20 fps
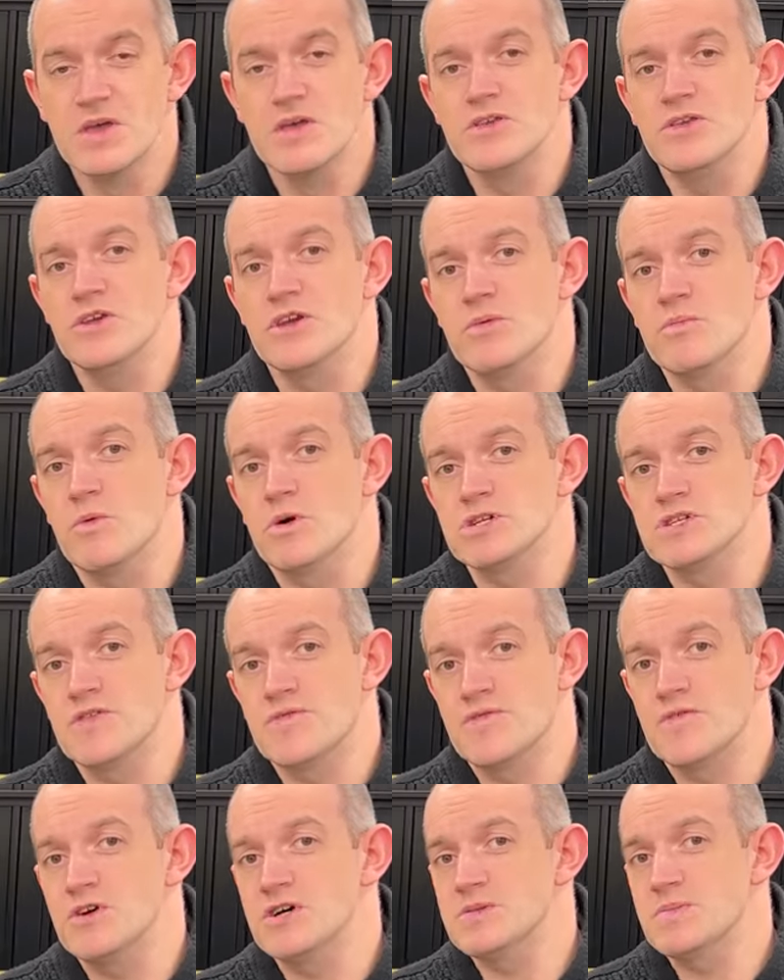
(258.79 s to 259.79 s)
You can watch the
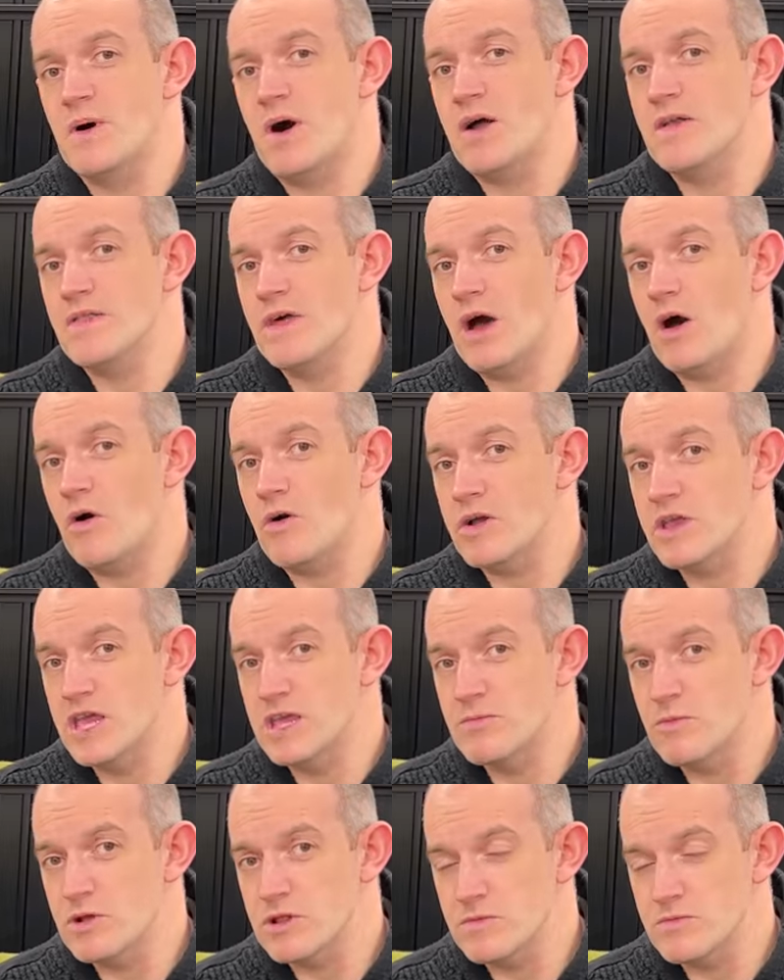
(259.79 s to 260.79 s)
first part of that on key
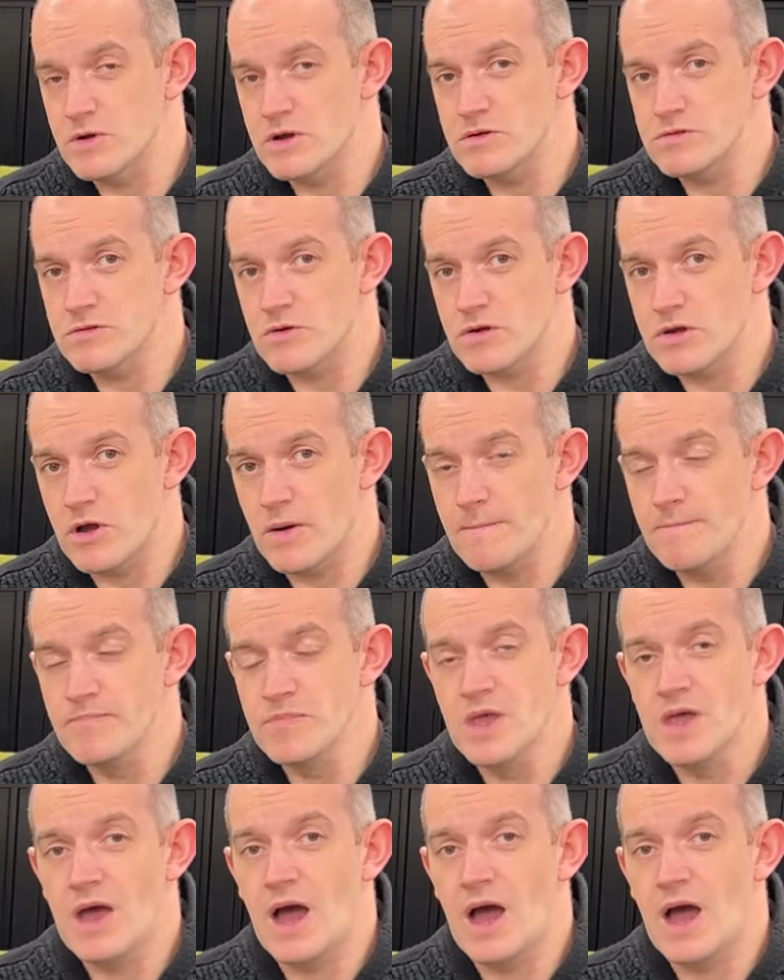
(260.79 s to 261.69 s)
model world dot com,